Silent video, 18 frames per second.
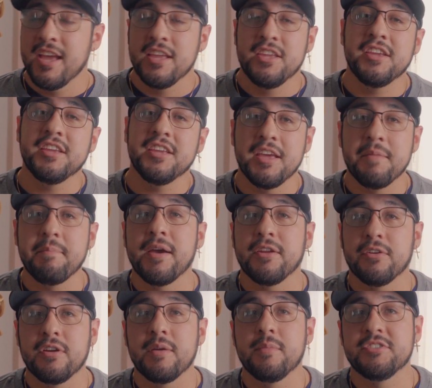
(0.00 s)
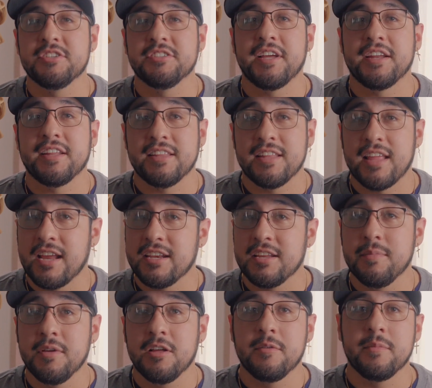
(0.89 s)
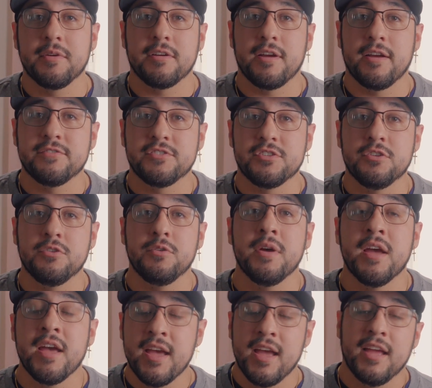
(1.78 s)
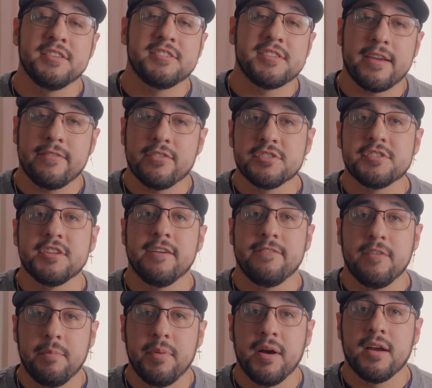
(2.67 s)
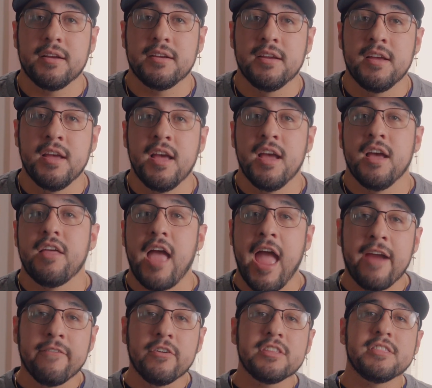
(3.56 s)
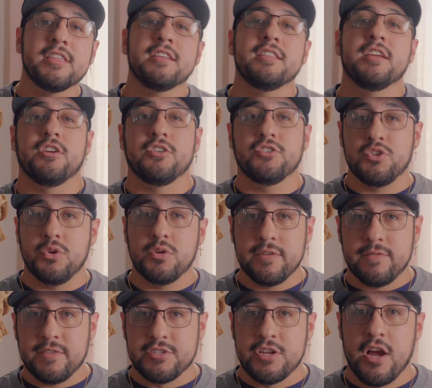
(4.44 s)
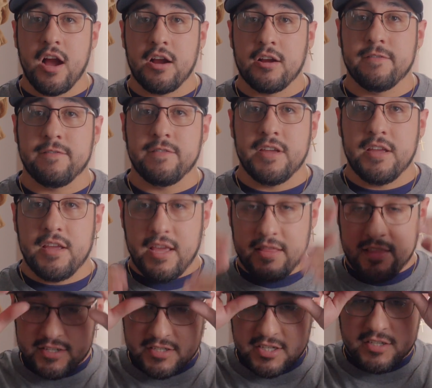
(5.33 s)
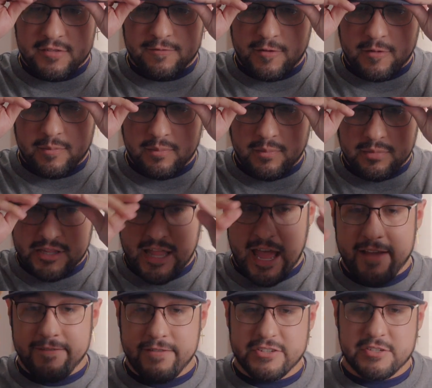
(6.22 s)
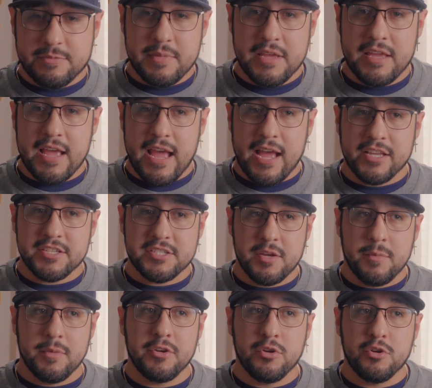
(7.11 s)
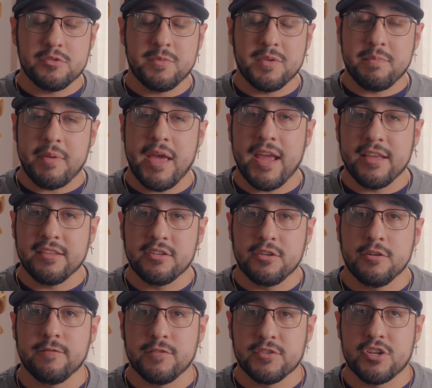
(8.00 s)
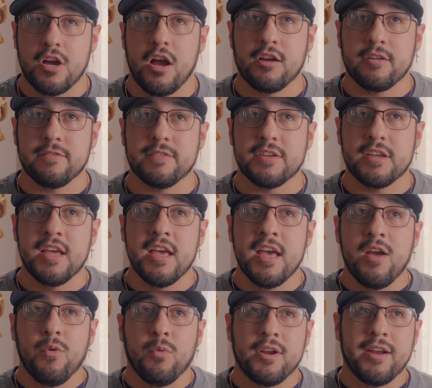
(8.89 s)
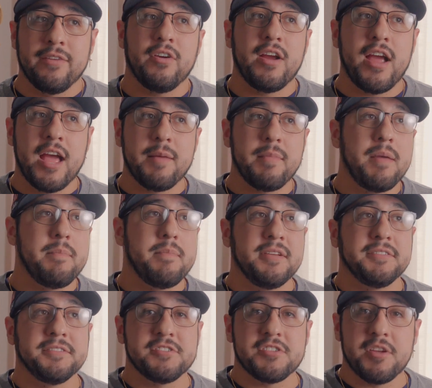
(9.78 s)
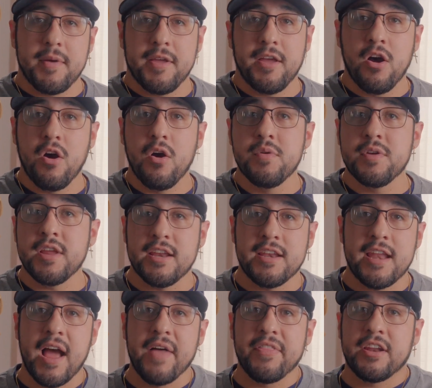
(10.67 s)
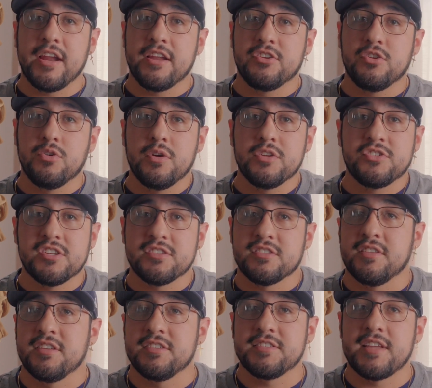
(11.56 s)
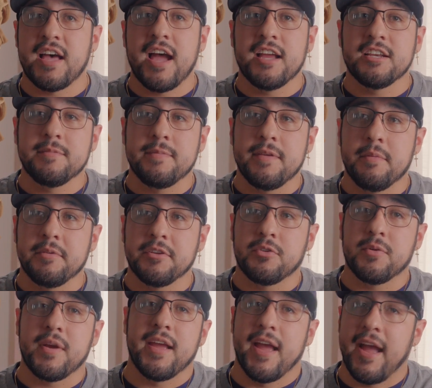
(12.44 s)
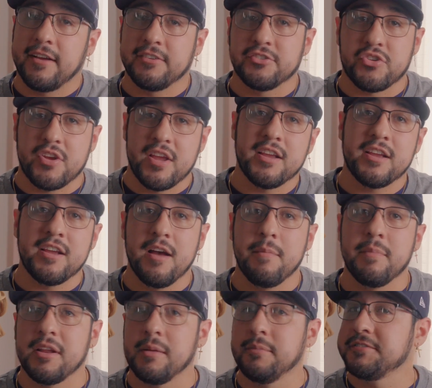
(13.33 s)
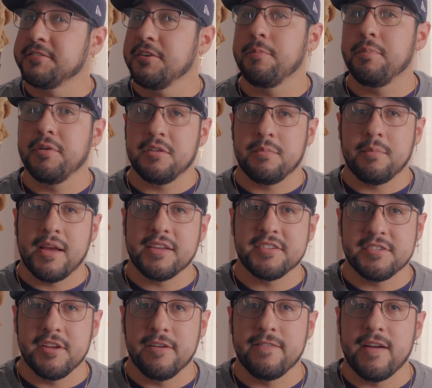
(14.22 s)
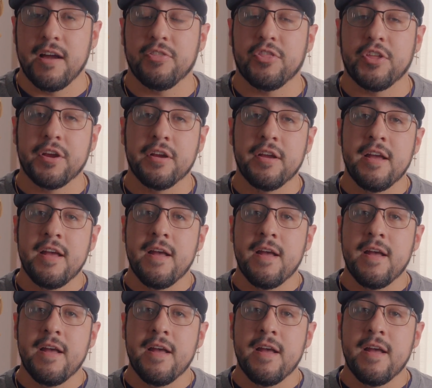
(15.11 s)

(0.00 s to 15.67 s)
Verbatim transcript: you can get better images out of 90 millimeter f2 and save yourself a buck. Everything that you're doing in photography, and this is from life as me as someone who's been paid to do photography. Whenever I had my business on my own, and now that I do it just on the side to be able to create extra income, but I'm still putting myself out there.